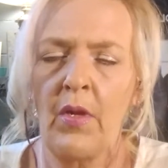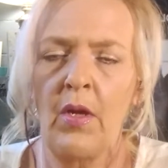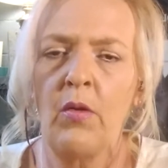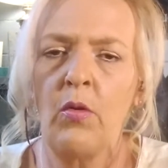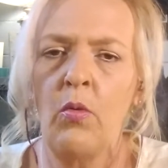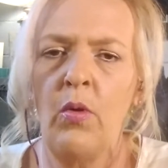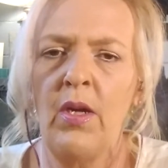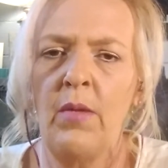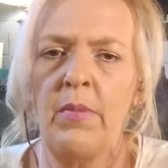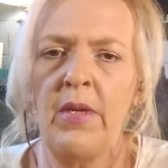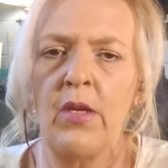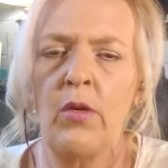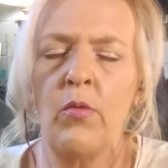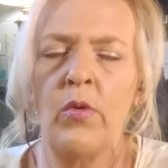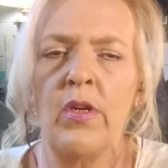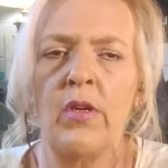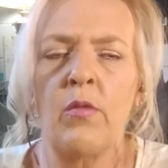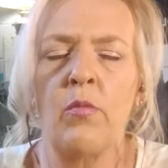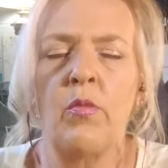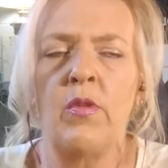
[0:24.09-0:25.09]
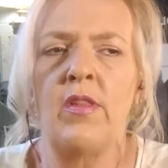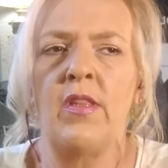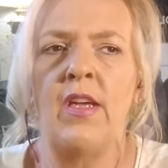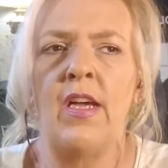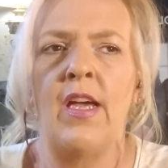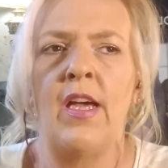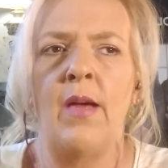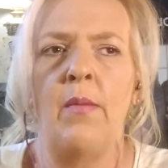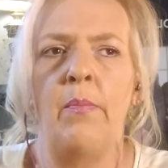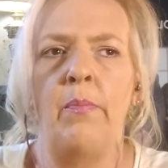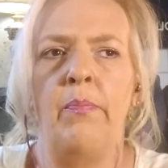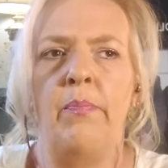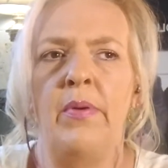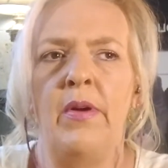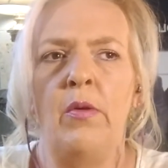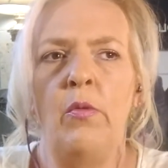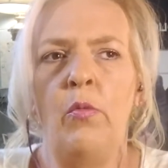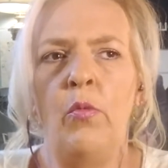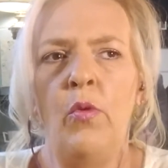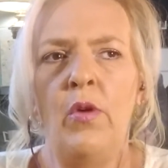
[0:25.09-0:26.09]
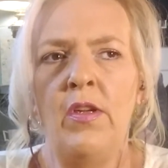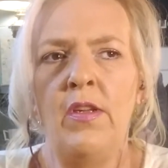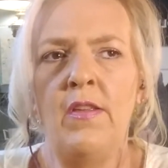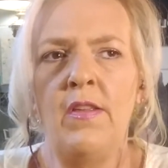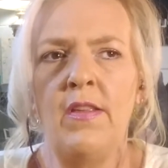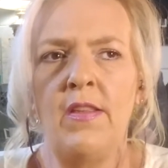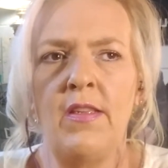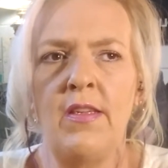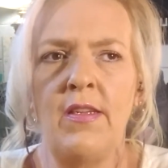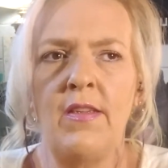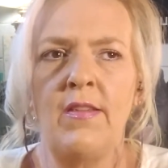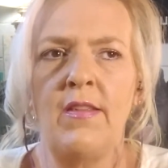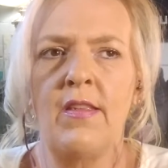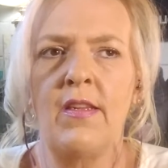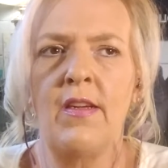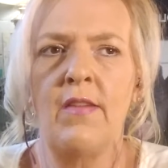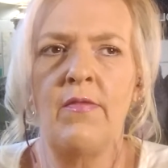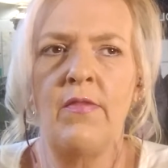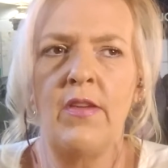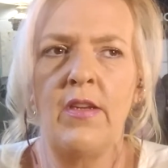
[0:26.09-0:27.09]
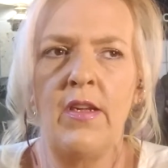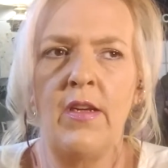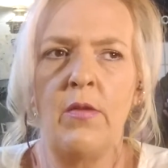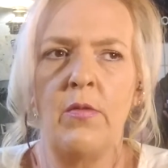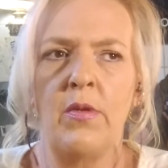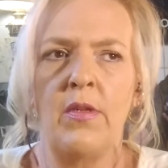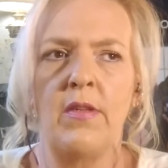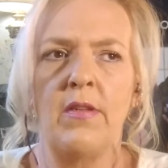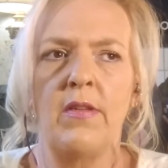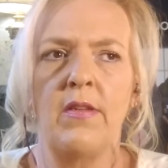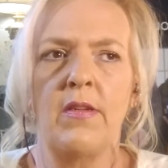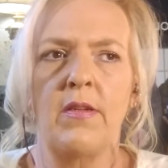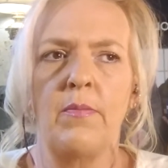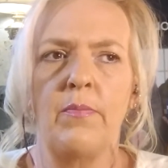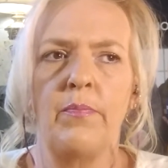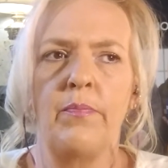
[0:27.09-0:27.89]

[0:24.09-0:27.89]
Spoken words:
quite a bit going on with that. But one of the things that I've noticed